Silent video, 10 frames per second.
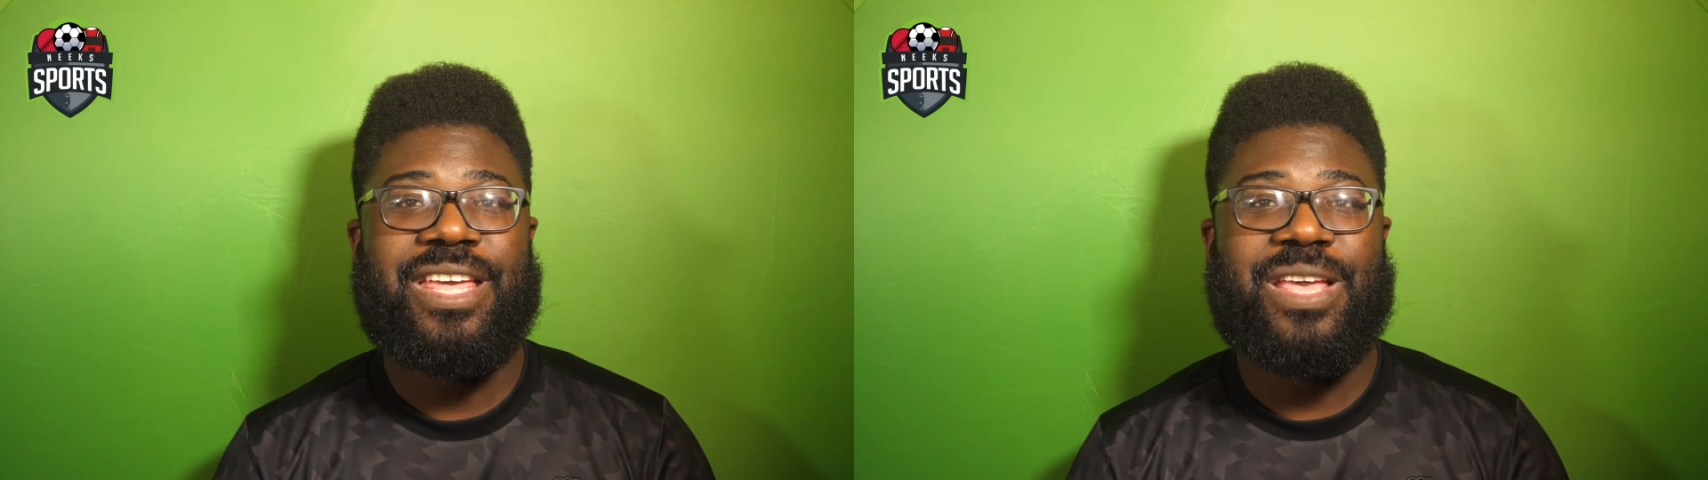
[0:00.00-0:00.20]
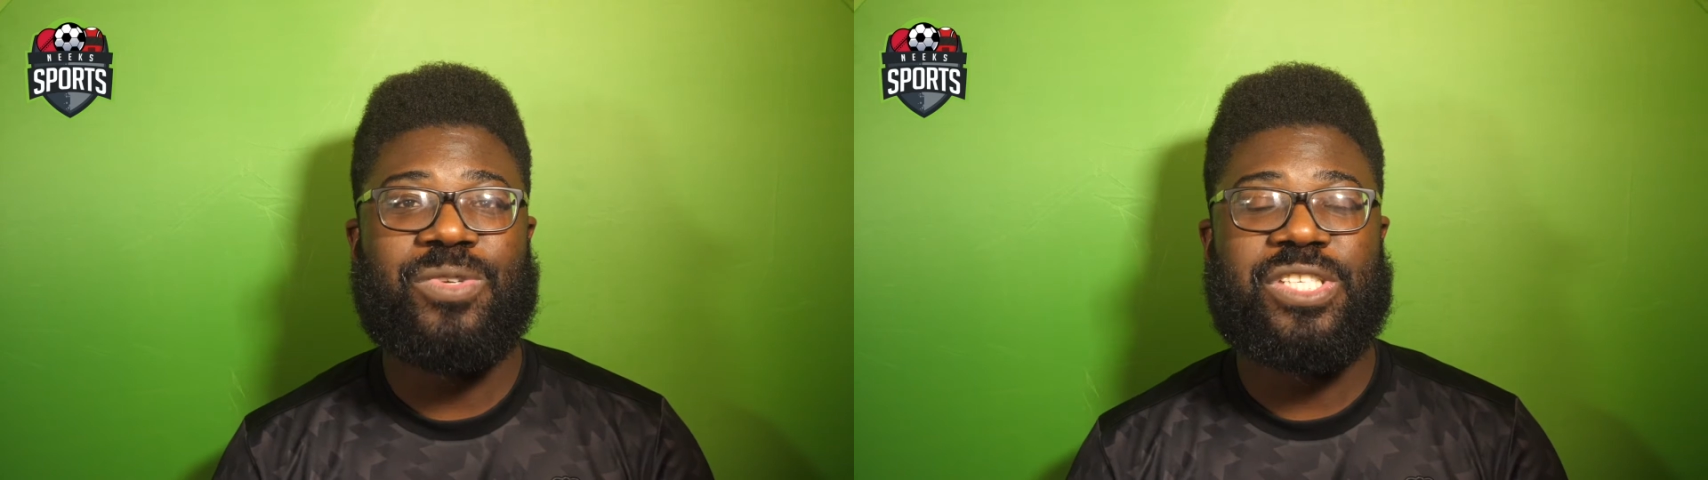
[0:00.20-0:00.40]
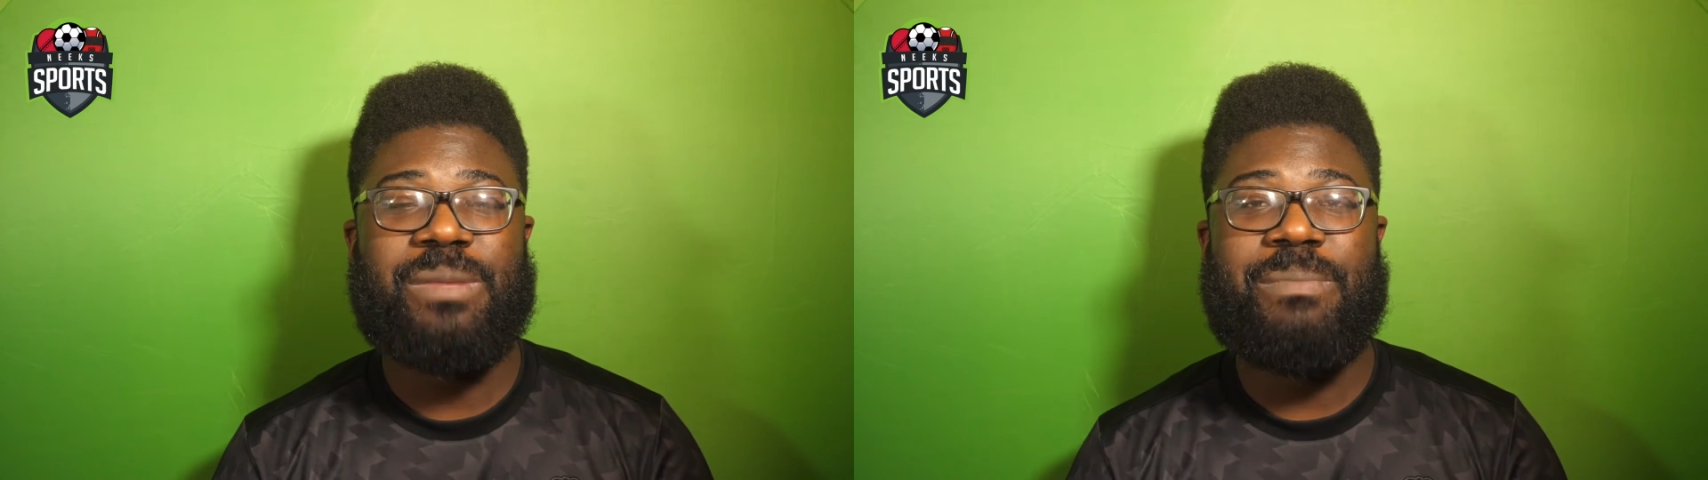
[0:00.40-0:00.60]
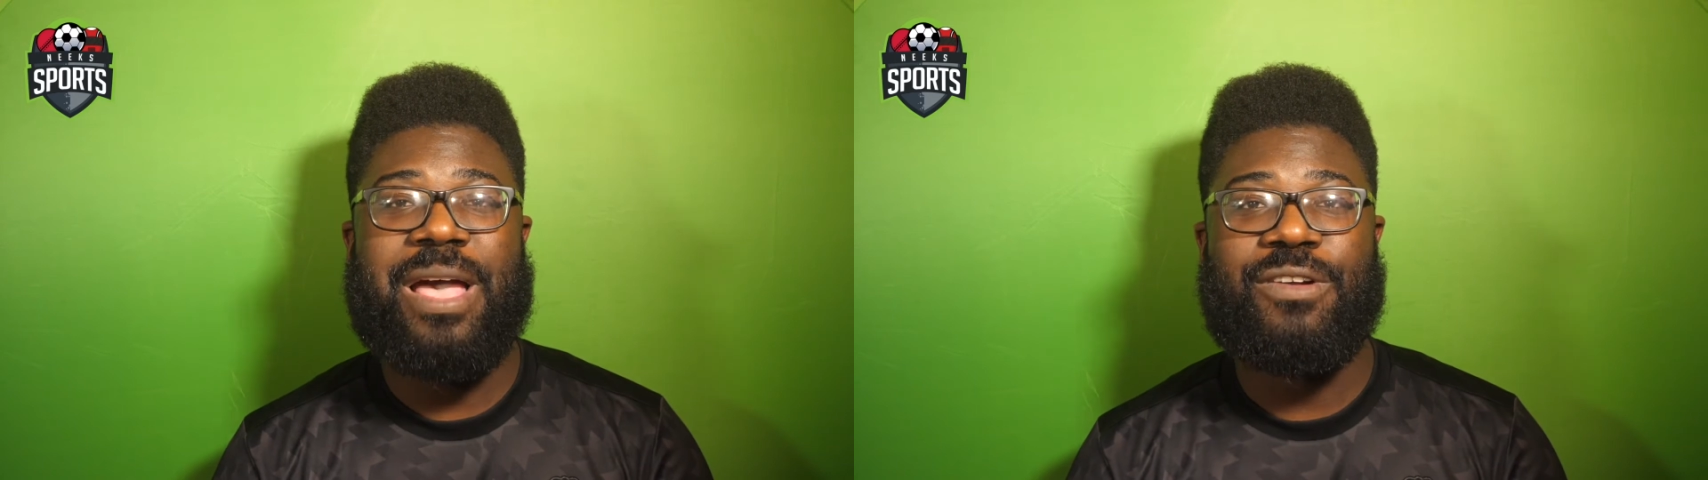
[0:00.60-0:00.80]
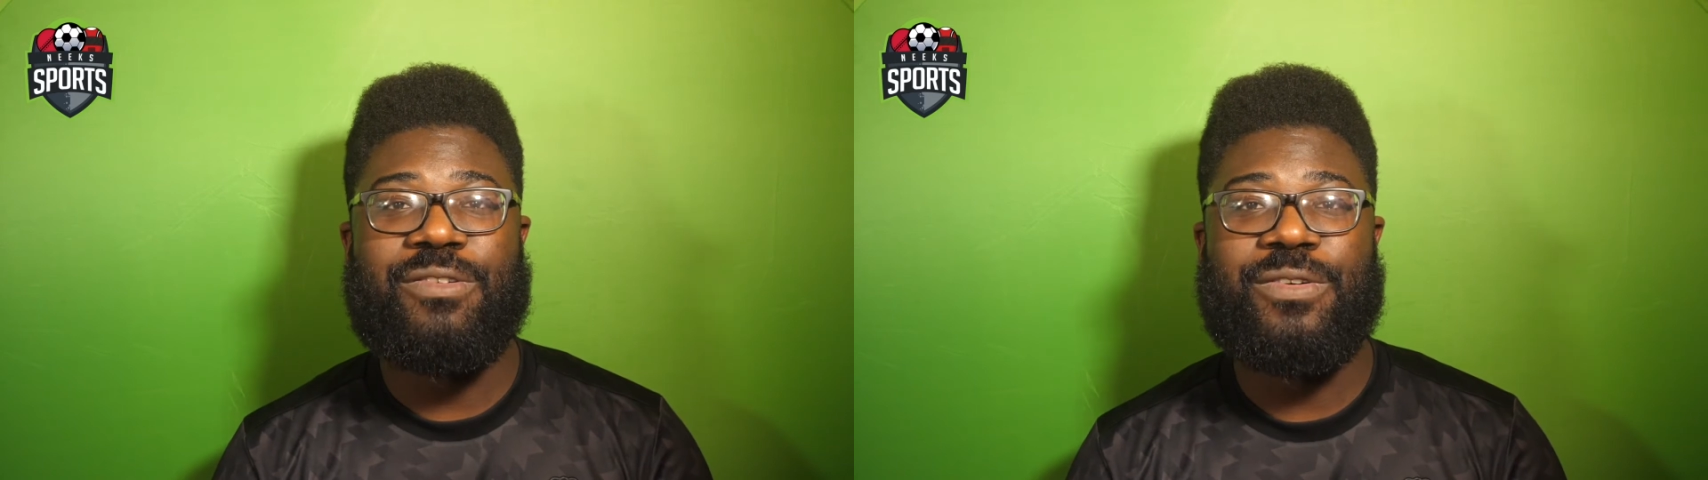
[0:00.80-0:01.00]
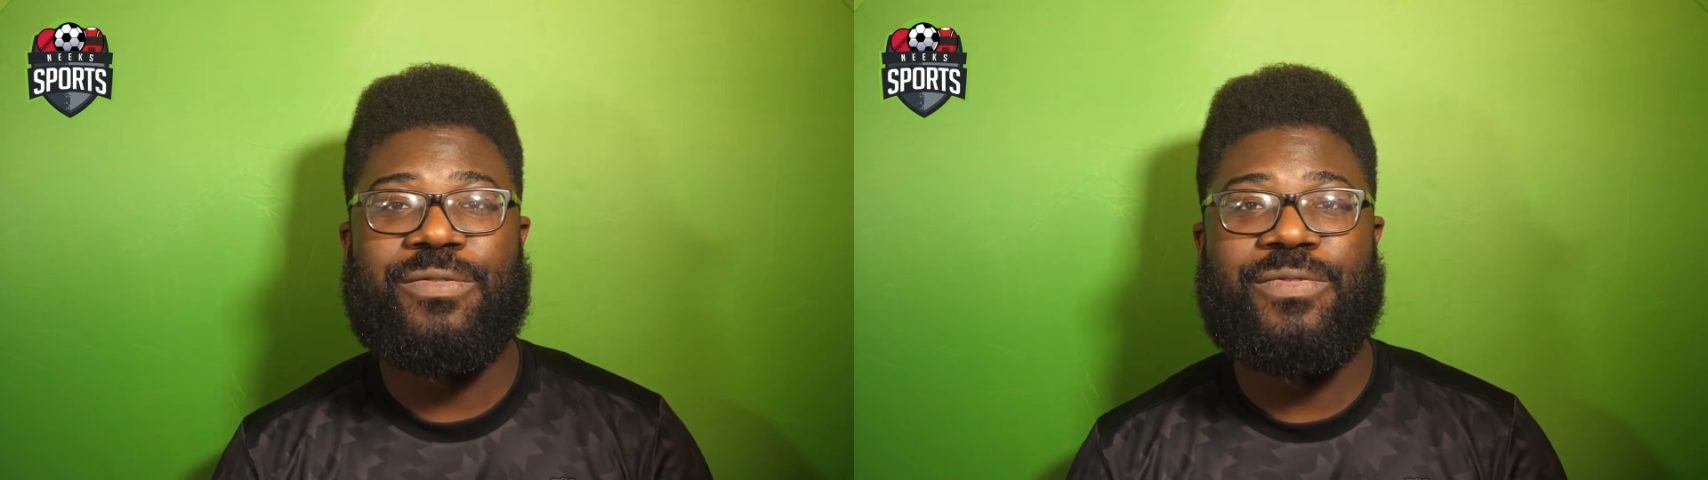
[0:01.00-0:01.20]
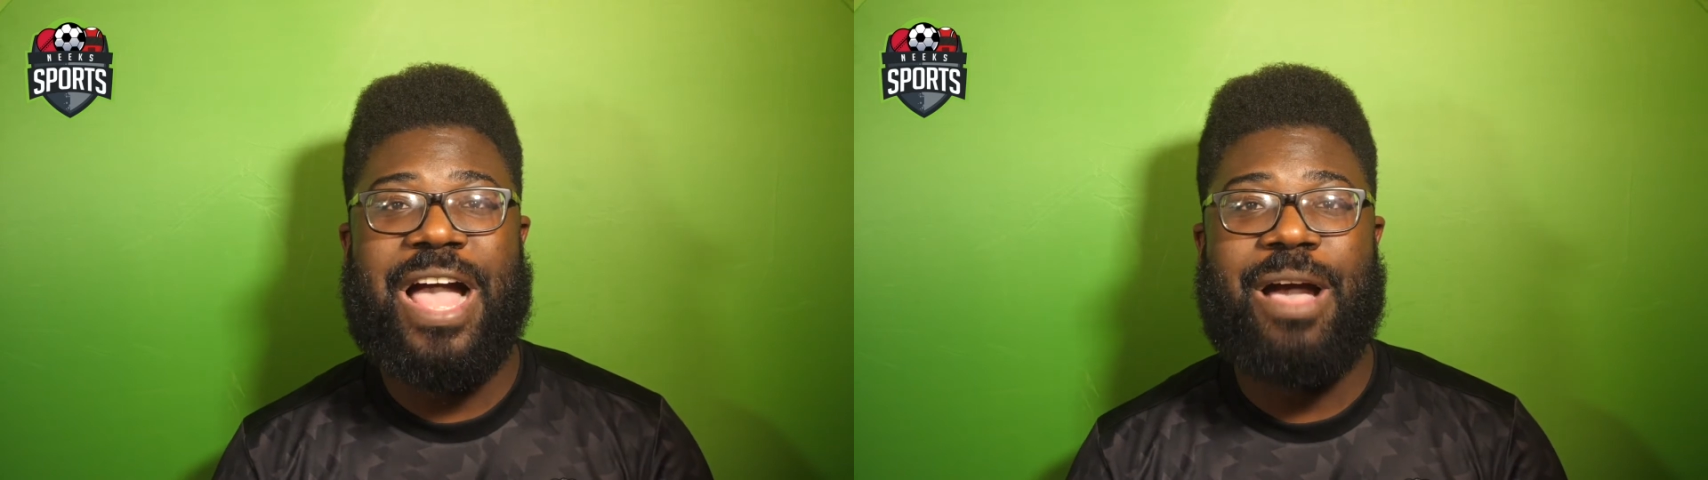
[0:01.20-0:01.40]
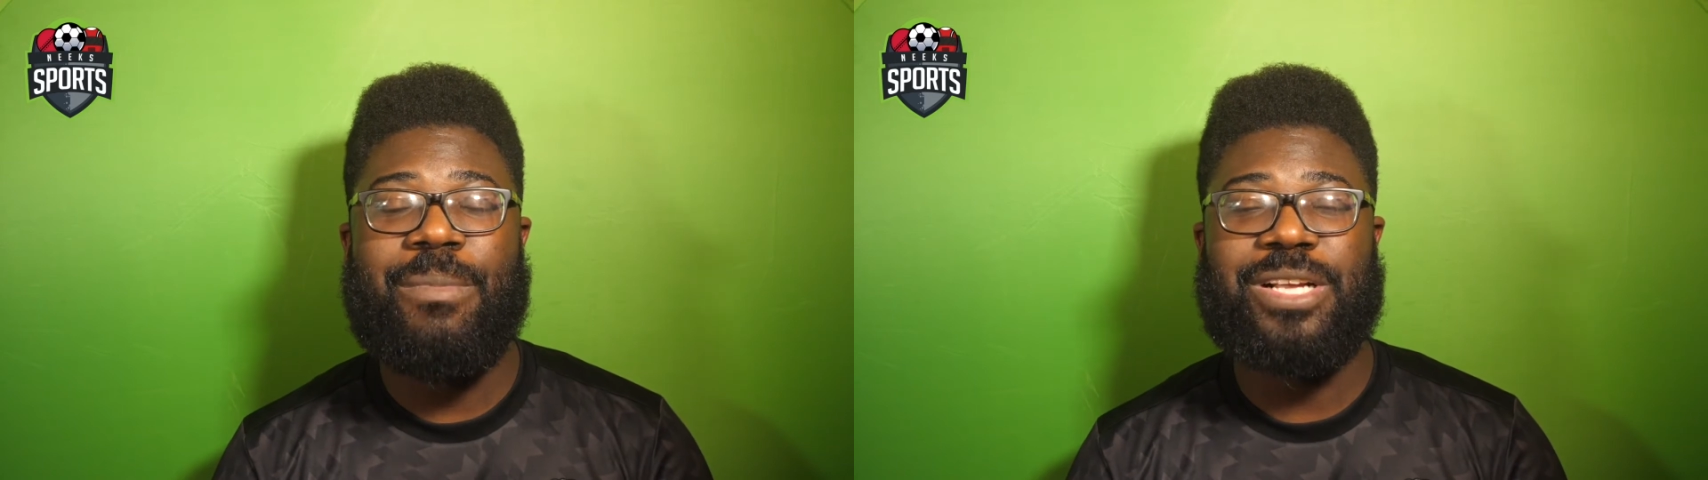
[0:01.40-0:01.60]
it was just a matter of
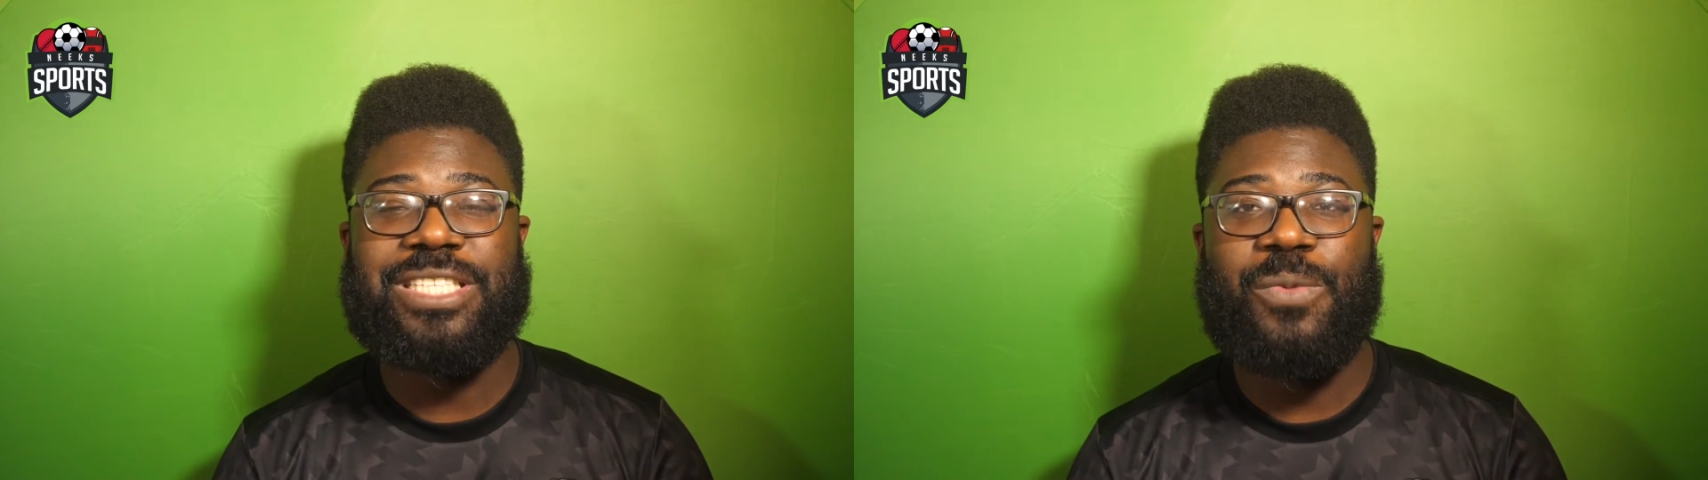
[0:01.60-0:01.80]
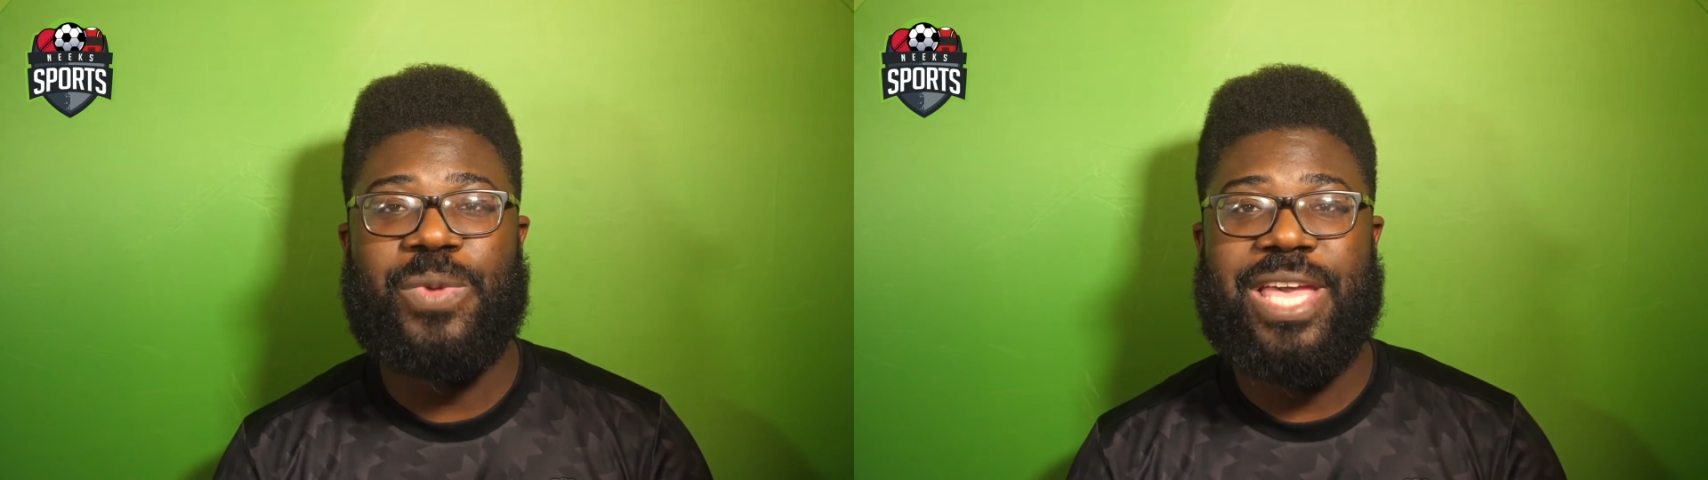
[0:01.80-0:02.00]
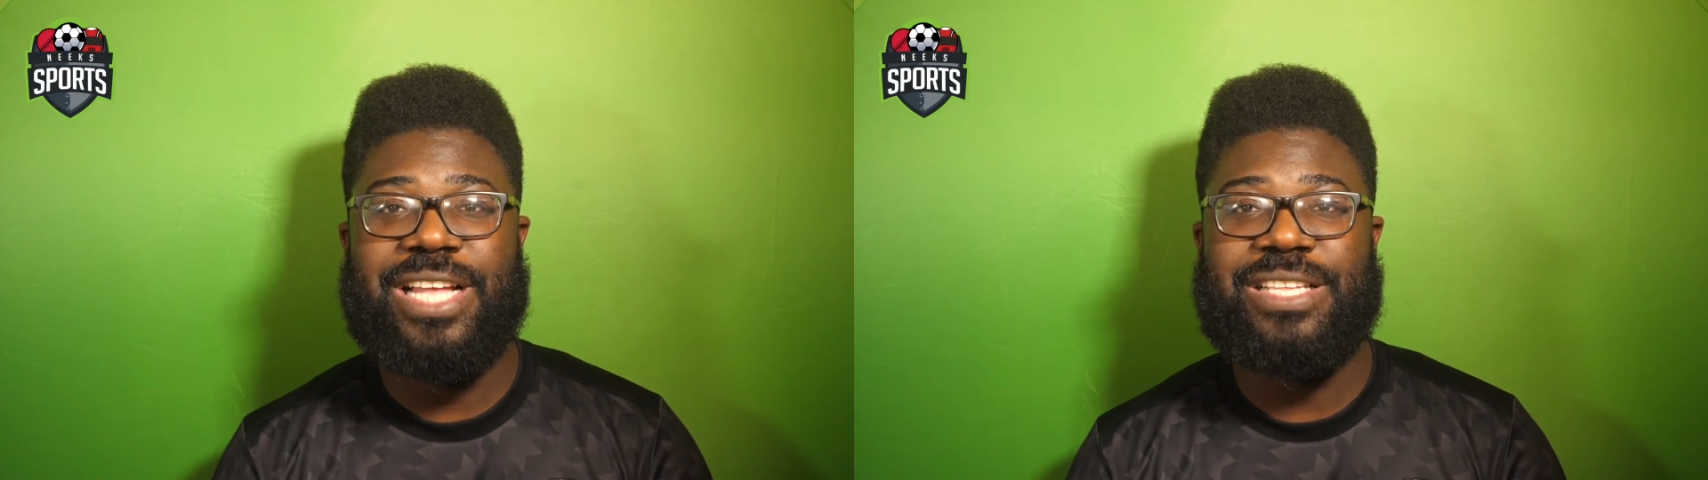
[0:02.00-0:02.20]
how much can we get